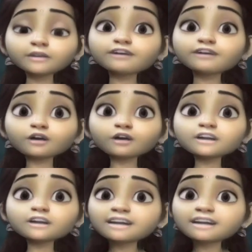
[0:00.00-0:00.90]
If you are
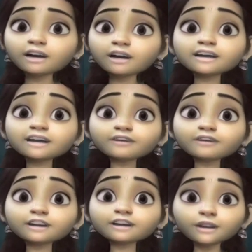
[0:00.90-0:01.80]
still wondering whether
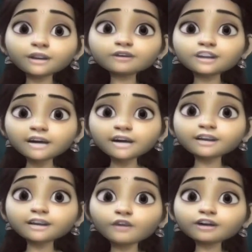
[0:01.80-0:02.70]
to give GRE
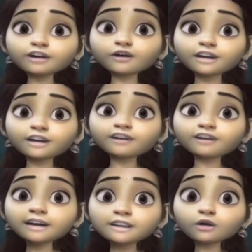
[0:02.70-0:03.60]
after 45
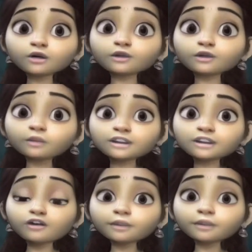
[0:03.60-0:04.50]
days or 2 months
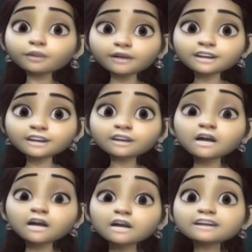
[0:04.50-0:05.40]
of your preparation,
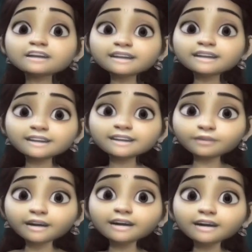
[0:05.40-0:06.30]
just
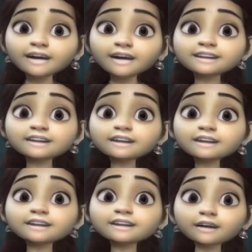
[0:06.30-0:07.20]
buy extra
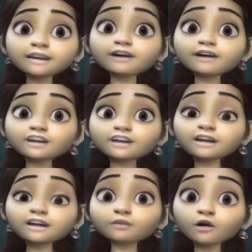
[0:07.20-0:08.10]
GRE official
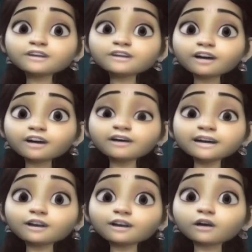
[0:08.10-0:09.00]
mocks for
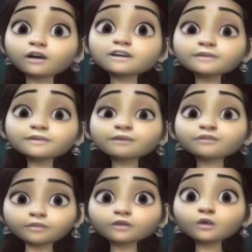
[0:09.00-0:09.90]
$20.
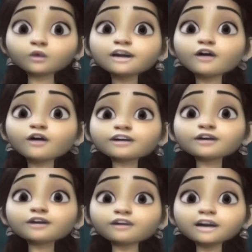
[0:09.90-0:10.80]
Only after you
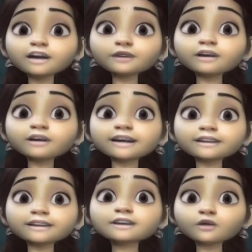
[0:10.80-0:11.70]
feel you will get
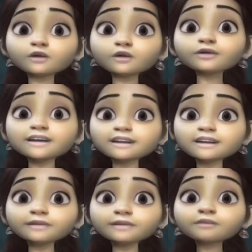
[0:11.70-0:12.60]
the score you
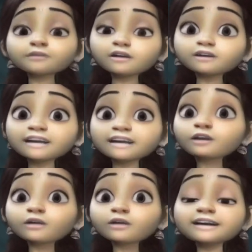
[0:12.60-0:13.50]
desire, then
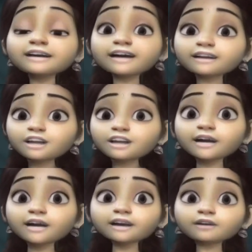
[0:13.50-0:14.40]
only take the GRE.